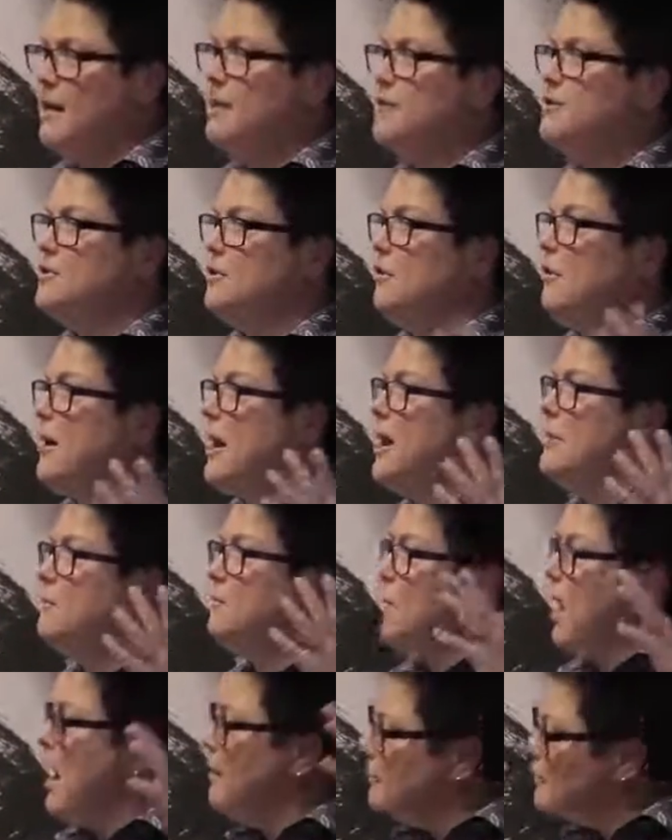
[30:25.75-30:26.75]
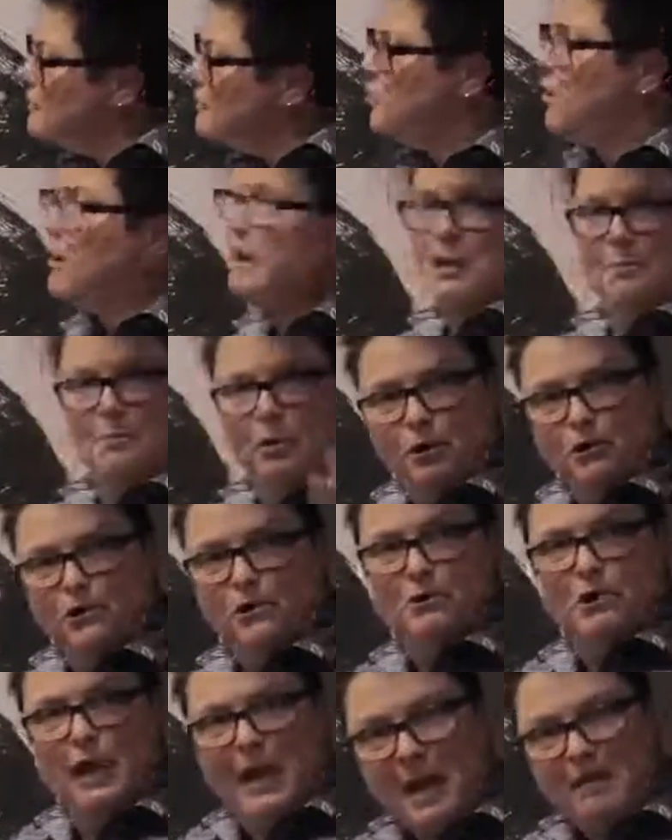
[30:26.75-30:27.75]
So I, I'm starting a
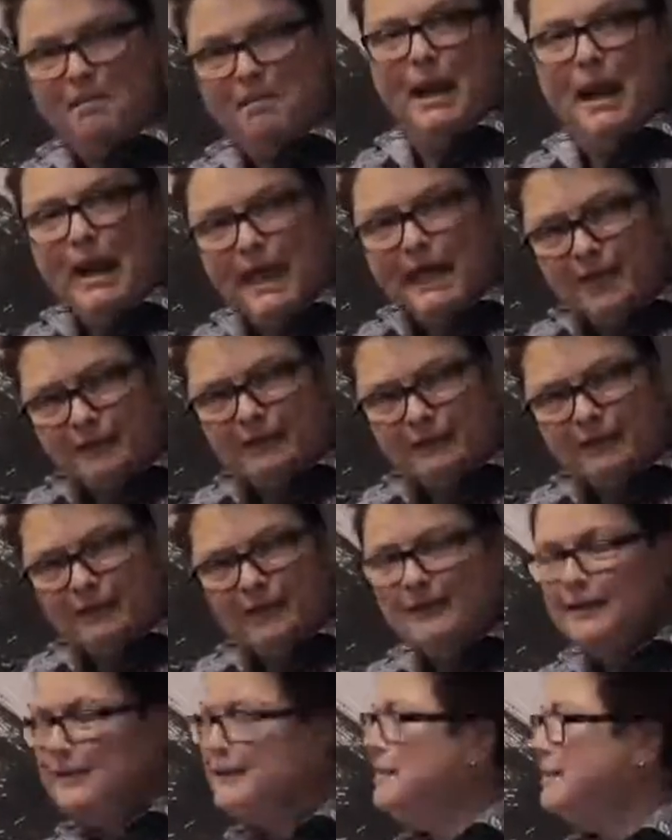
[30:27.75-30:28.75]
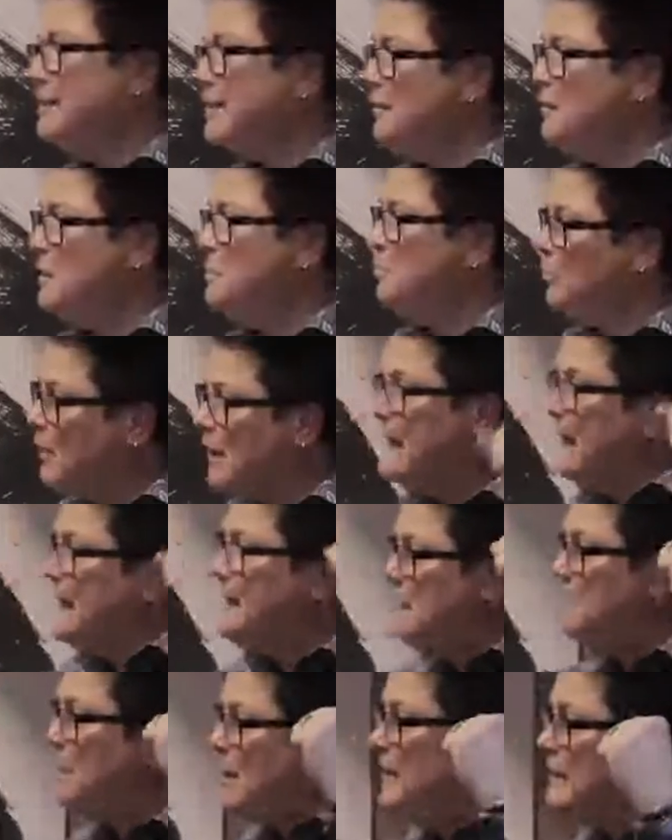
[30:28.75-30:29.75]
personal campaign that we bring
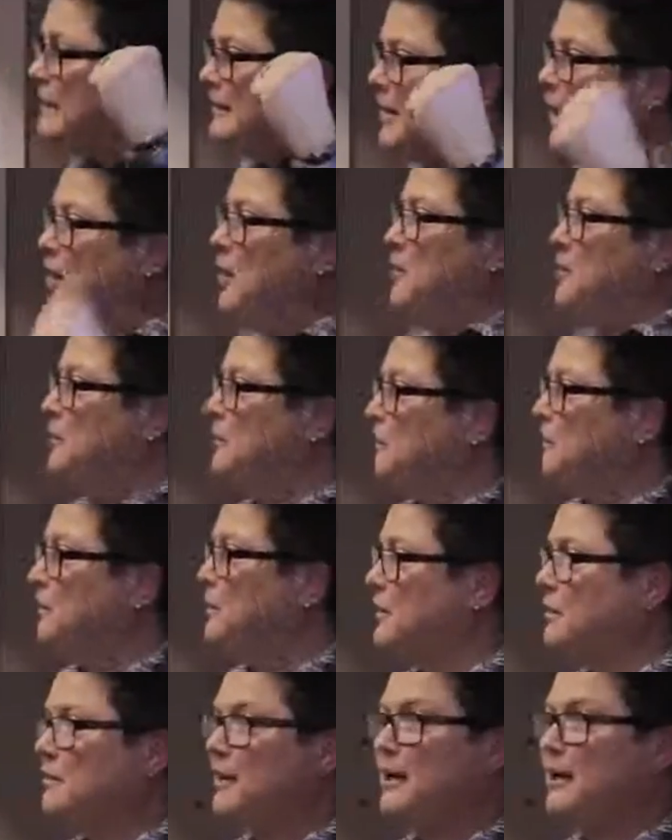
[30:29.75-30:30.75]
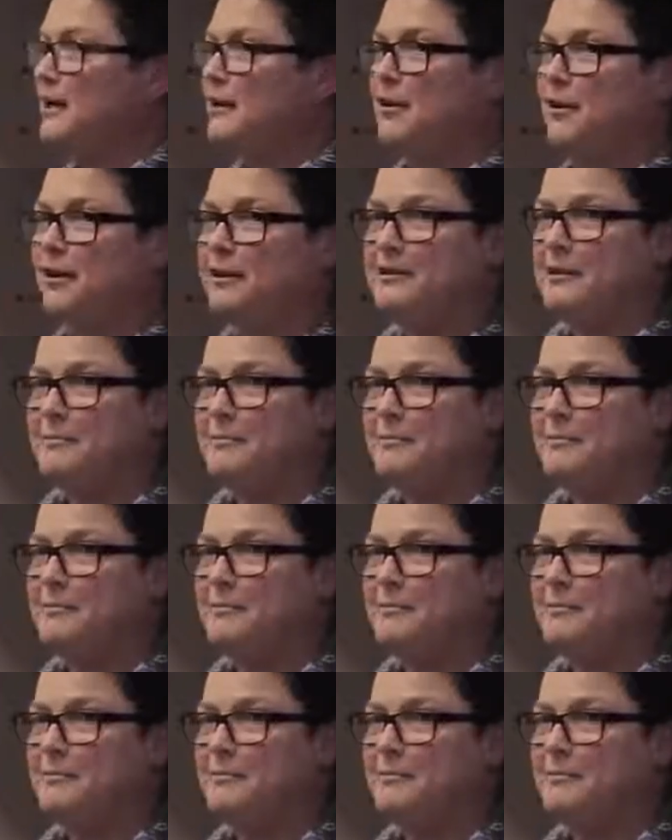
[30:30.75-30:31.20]
in the PIN code for the credit card